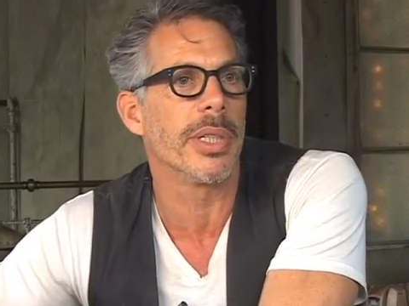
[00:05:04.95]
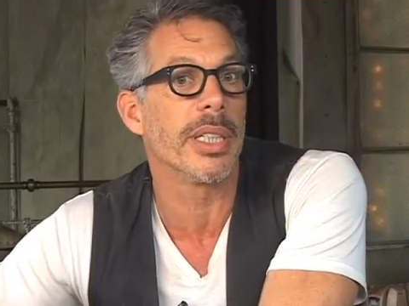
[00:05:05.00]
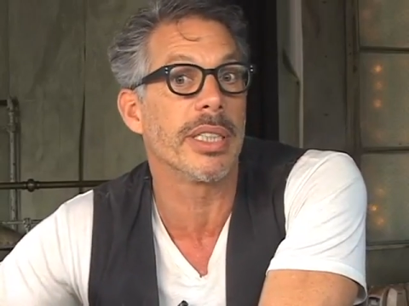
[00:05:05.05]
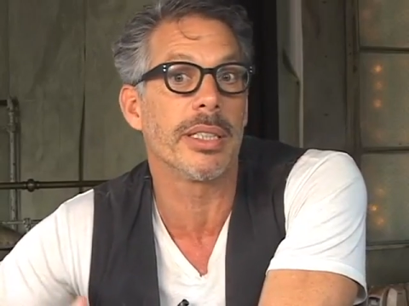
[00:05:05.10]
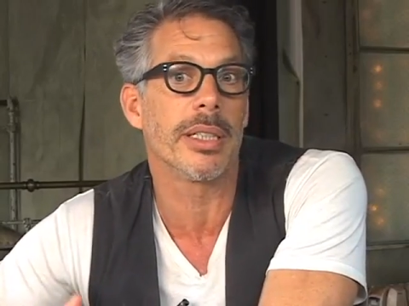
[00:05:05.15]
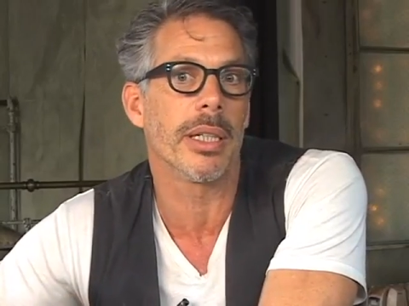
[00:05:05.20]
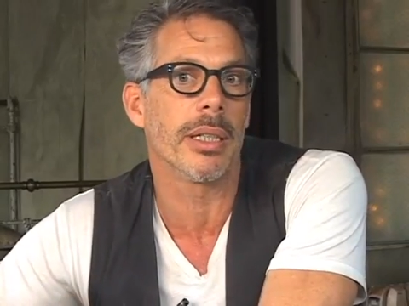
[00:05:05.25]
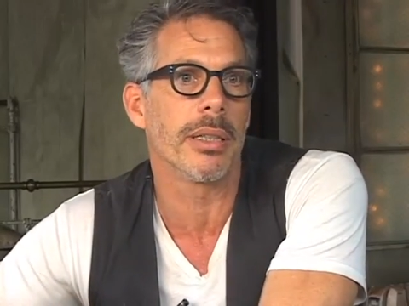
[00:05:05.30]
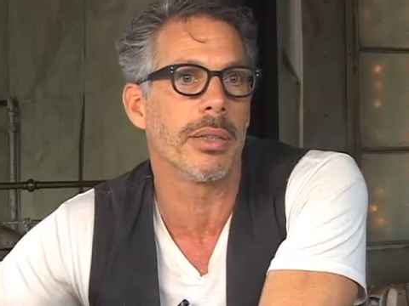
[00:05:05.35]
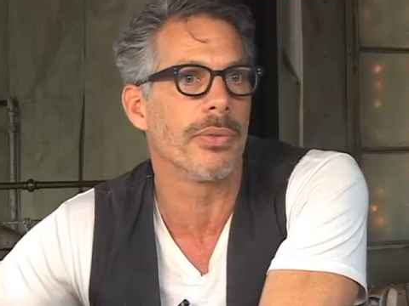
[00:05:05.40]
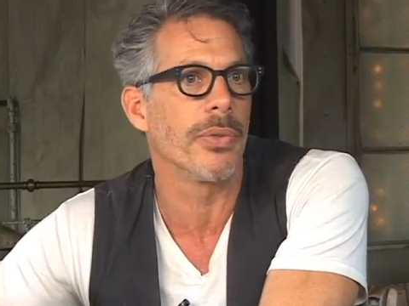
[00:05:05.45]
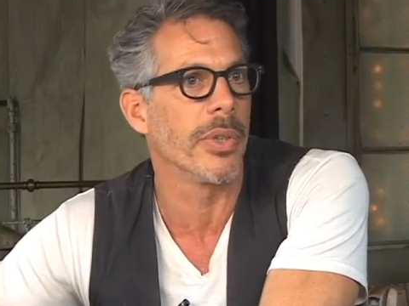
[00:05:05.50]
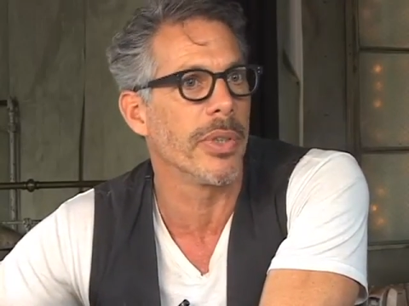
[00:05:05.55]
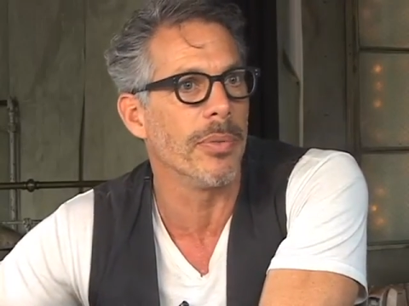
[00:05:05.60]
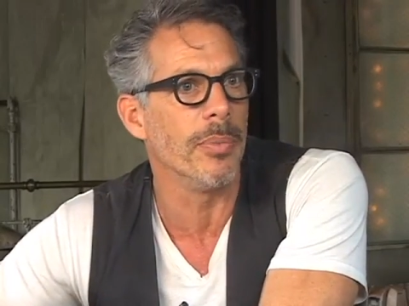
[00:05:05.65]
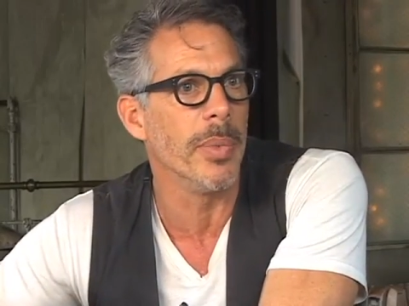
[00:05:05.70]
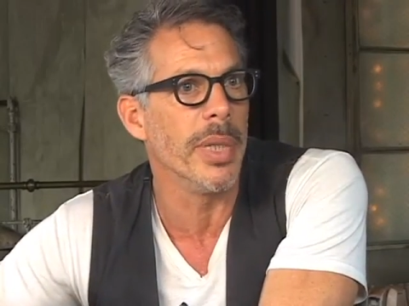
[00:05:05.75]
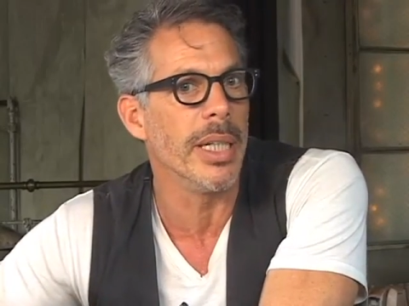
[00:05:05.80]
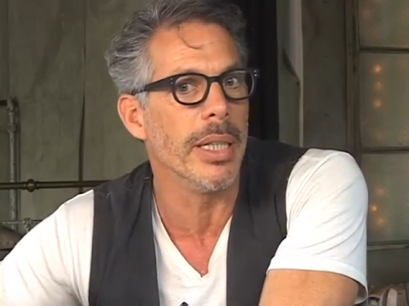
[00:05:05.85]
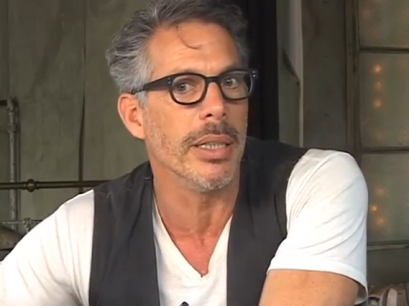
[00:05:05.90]
to stand in front
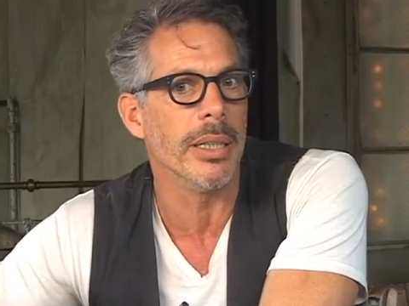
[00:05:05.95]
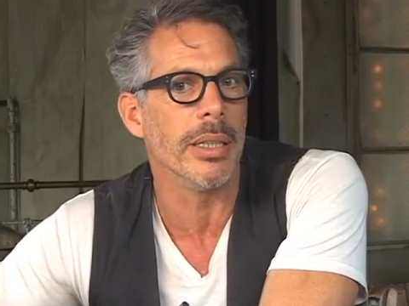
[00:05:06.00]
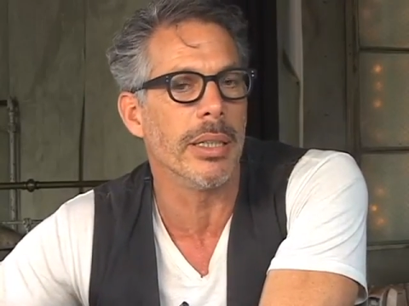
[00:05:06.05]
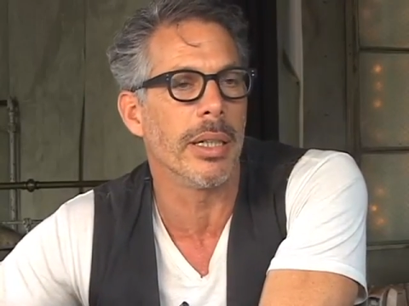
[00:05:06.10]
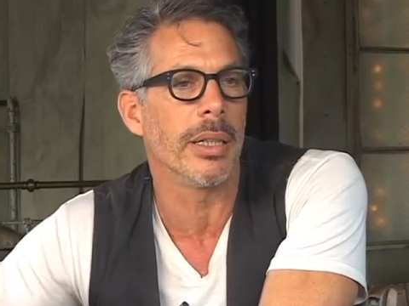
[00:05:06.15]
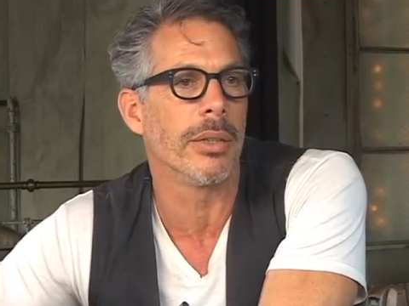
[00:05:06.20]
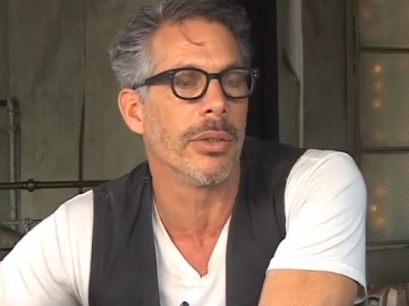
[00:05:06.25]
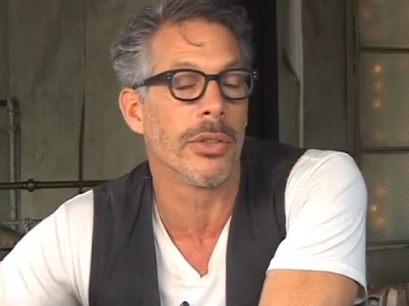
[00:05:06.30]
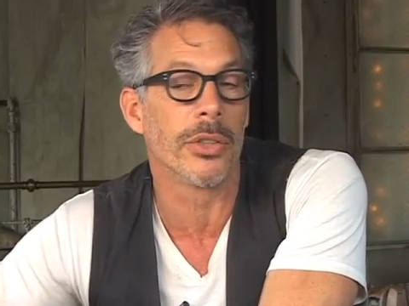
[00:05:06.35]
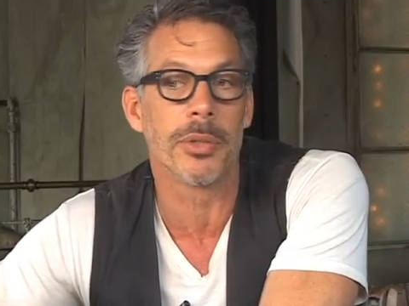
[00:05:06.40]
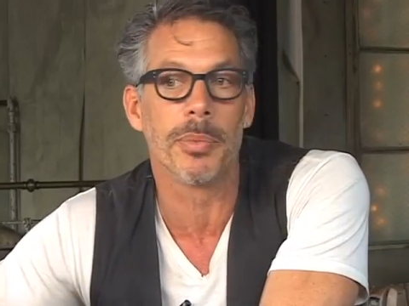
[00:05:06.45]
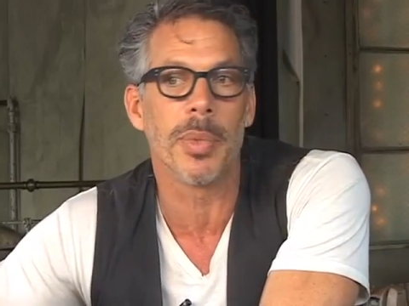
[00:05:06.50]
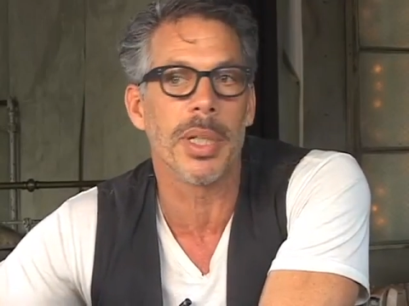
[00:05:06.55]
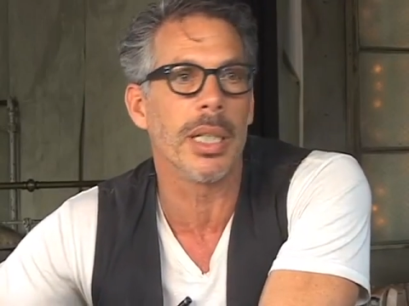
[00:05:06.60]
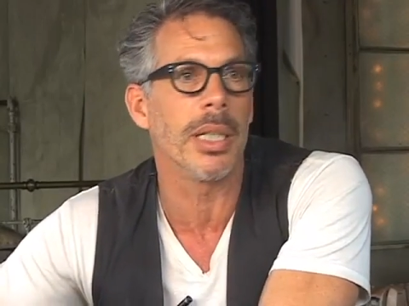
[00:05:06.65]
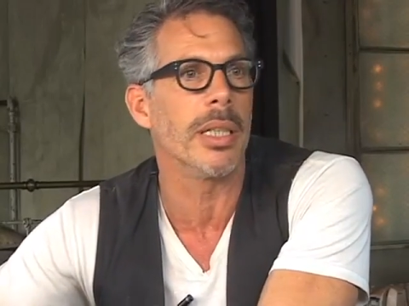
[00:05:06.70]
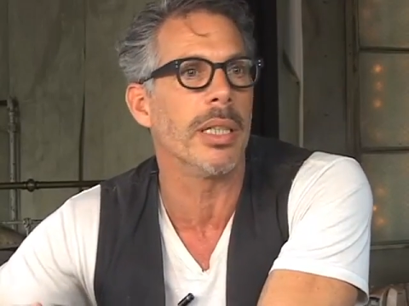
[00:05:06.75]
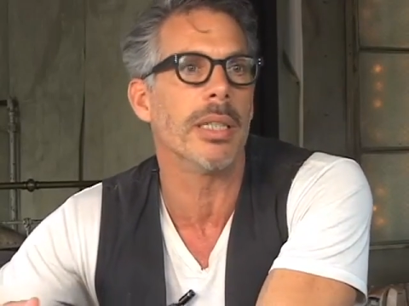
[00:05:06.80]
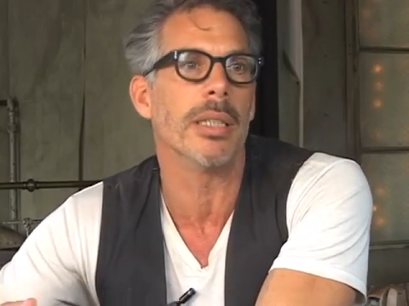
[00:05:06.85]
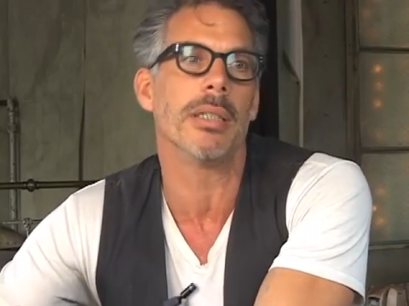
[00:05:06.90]
of me, and
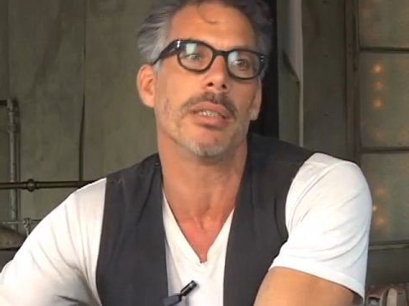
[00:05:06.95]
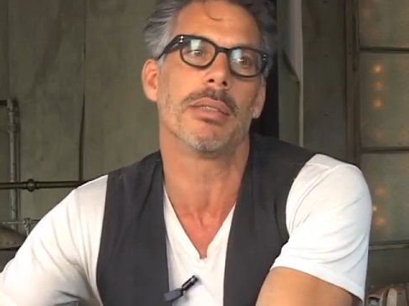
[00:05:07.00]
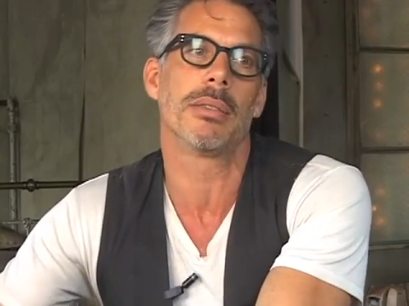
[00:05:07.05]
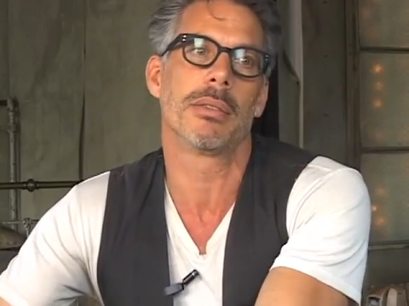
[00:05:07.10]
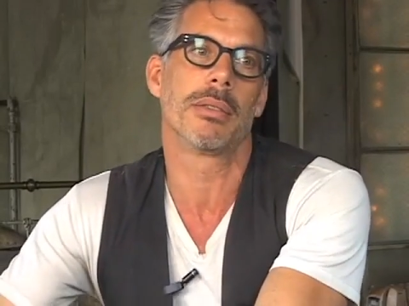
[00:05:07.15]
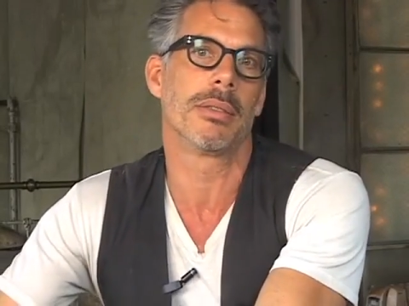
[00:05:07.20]
ultimately